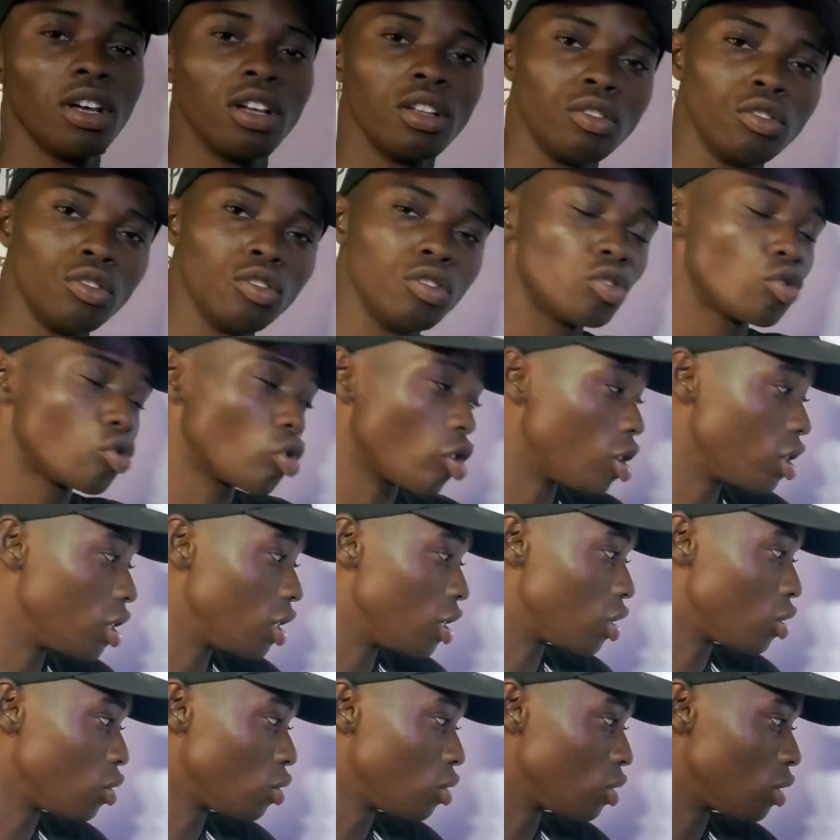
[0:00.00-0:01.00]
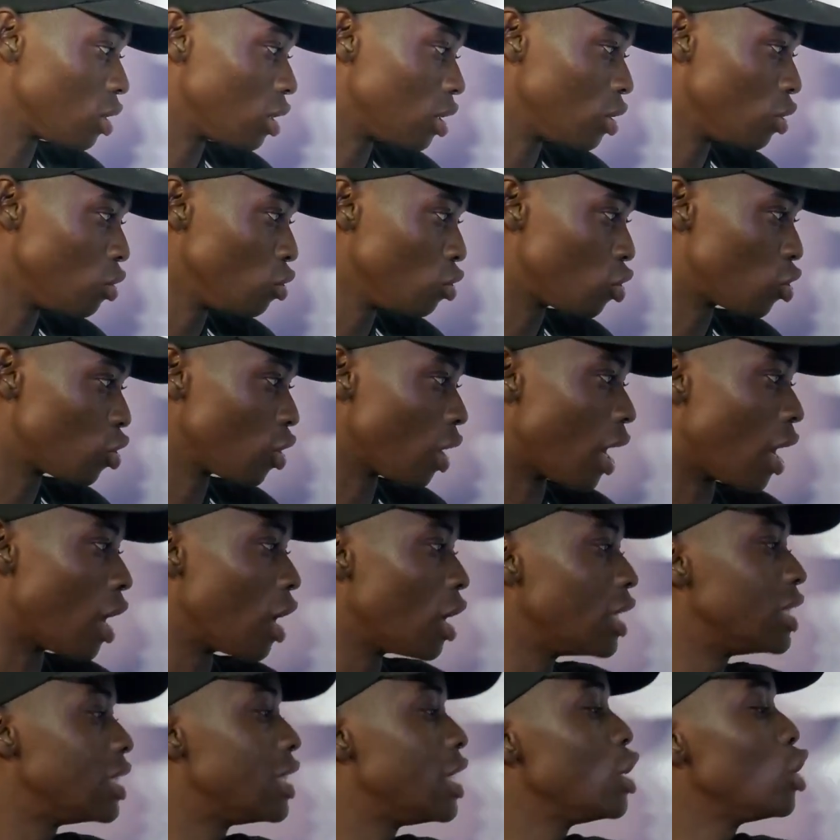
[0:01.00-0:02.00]
neutron is neutral,
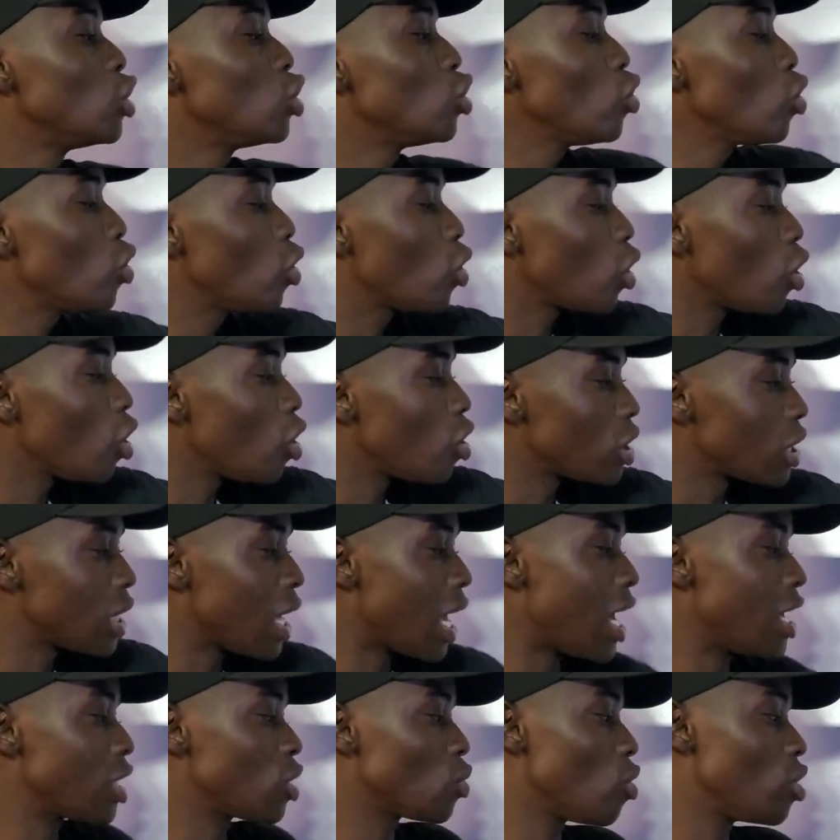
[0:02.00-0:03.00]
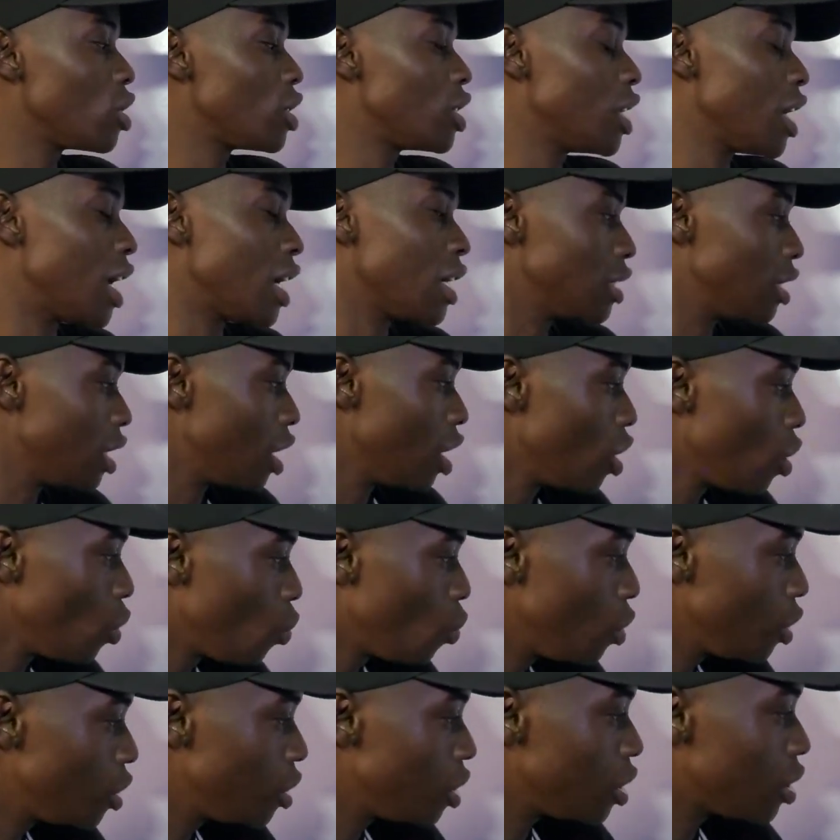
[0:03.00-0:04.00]
the nucleus has what charge?
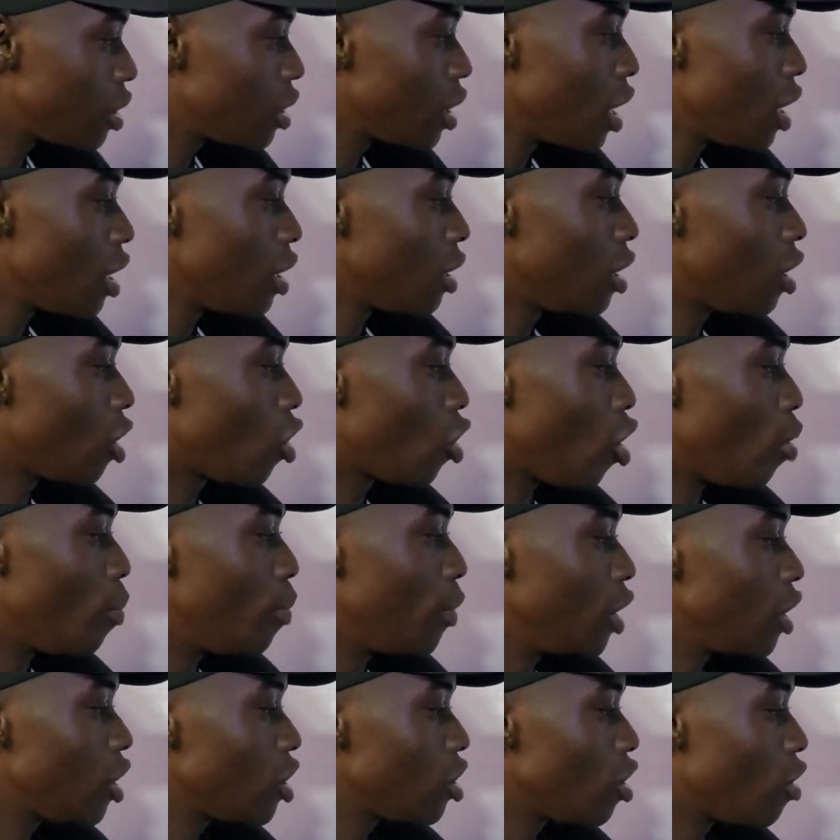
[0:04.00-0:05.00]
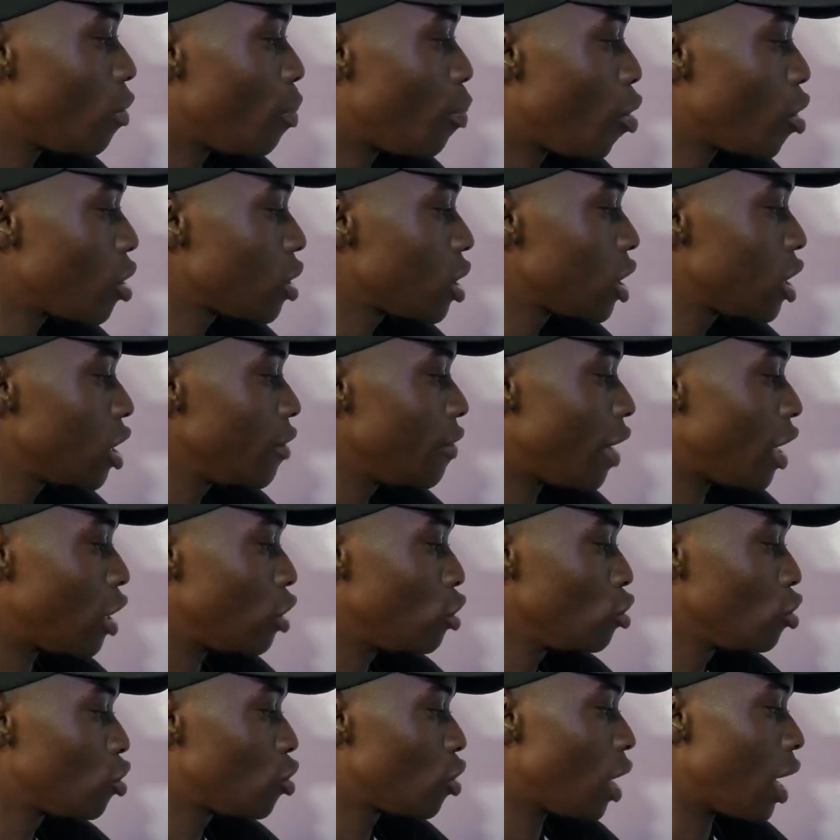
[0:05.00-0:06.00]
Which is the combination of positive and
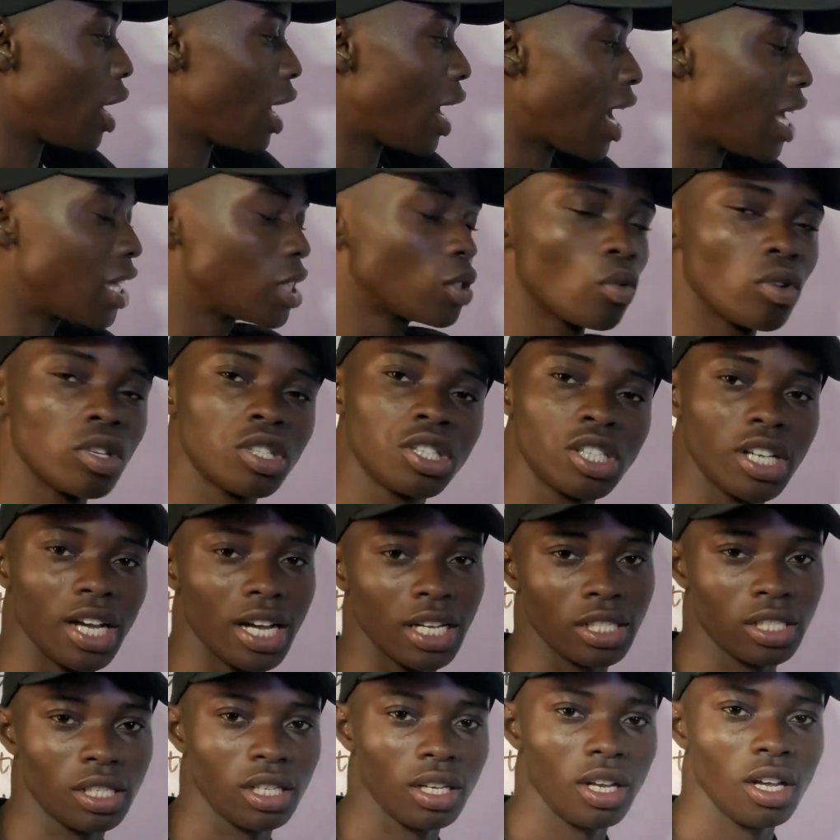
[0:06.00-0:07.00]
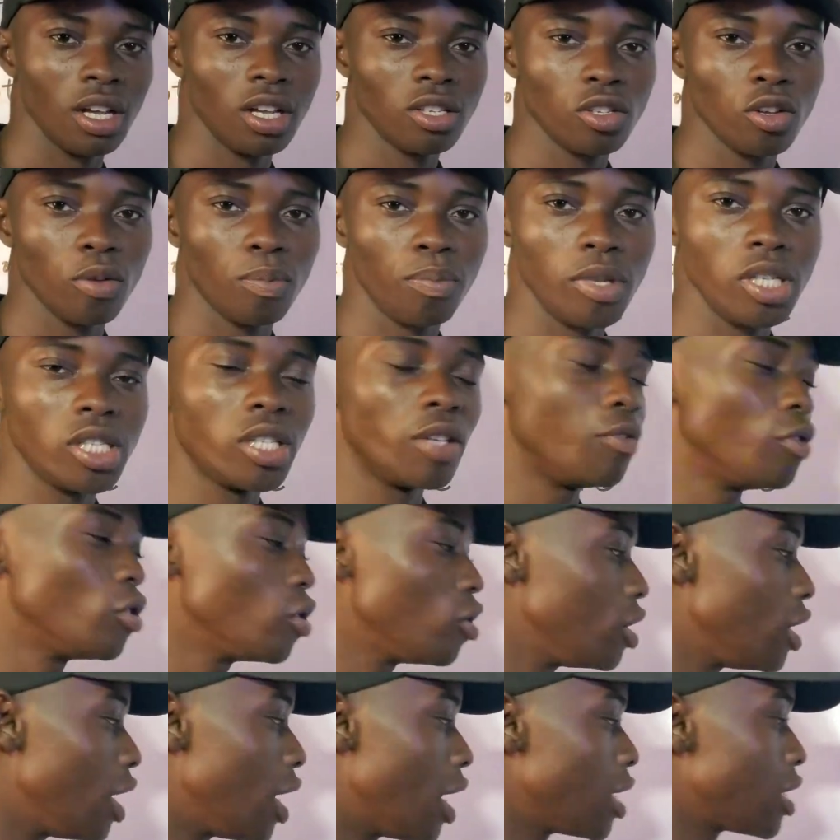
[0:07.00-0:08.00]
neutral has what charge? So please, if you
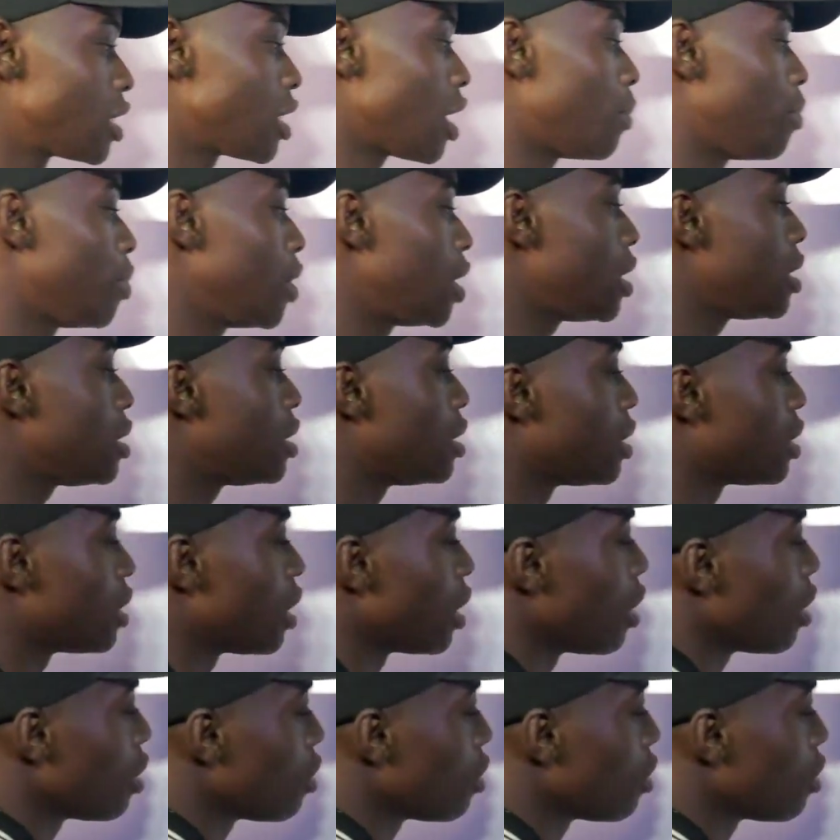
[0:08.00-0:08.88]
know the answer, please